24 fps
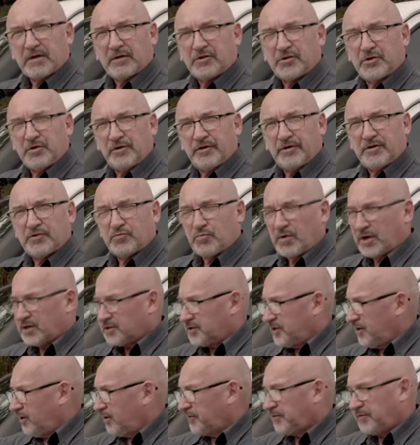Chinese
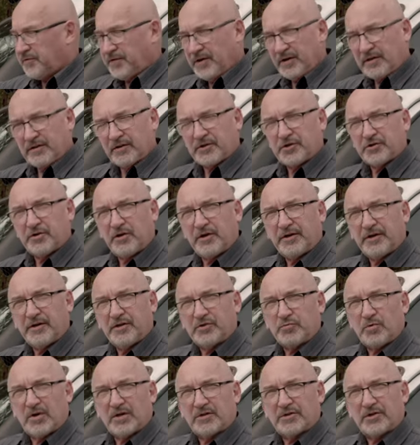ones. Now, I think the
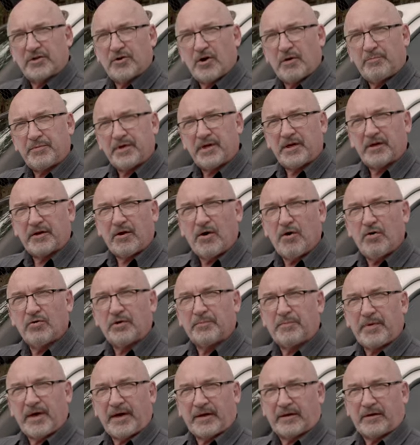Chinese ones are copying an older
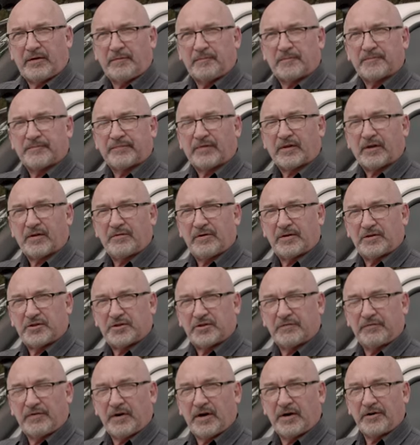pattern that
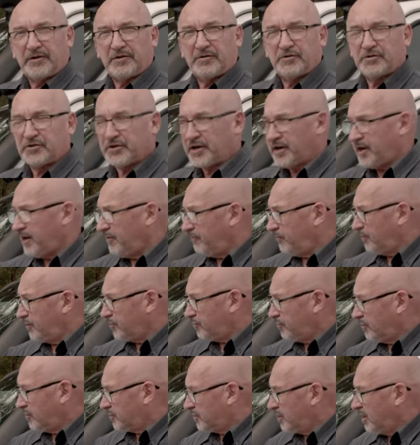Safari used to have,
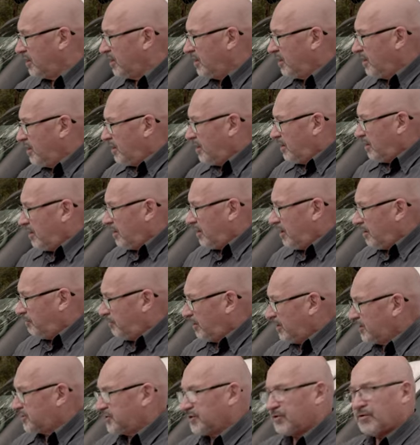which was a
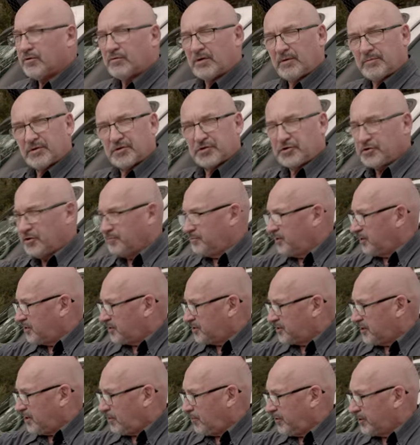plastic or rubber tube
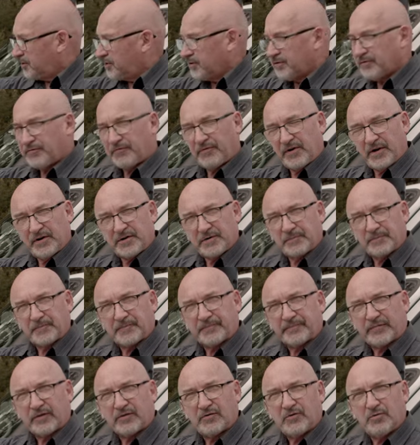that went to the front
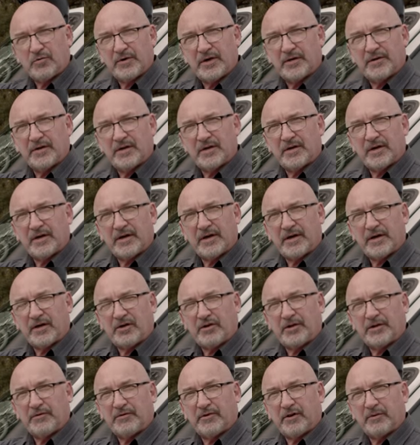to where the air
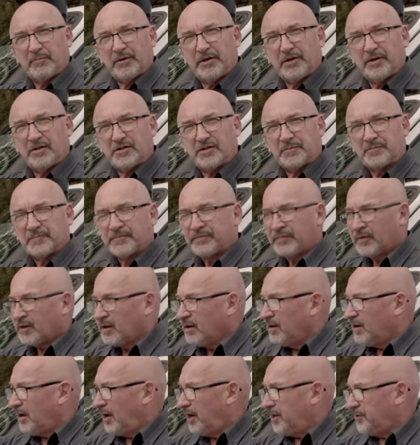cleaner element is.
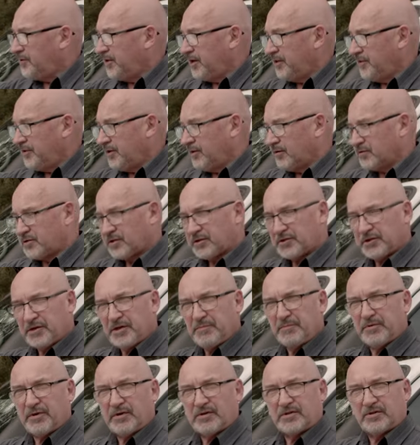And then there was a
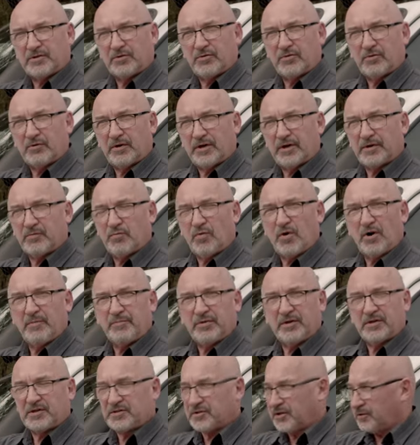T-piece or a
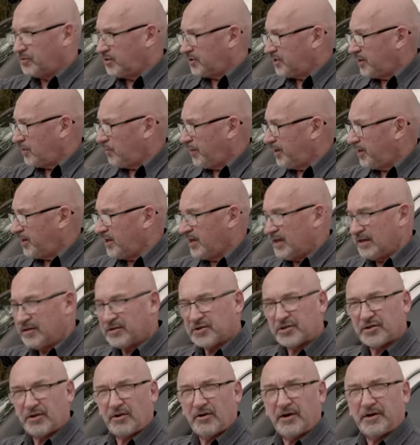Y-piece that went
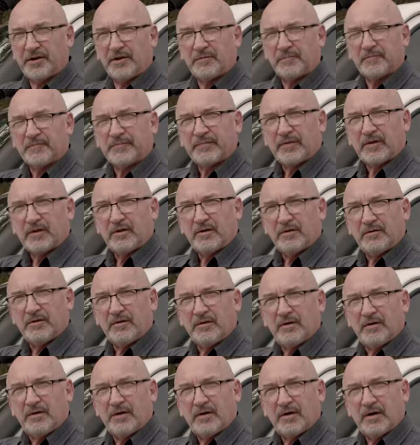inside
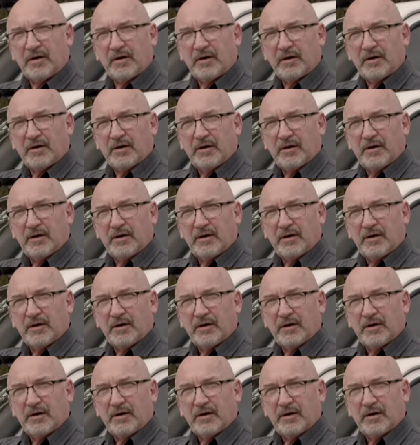the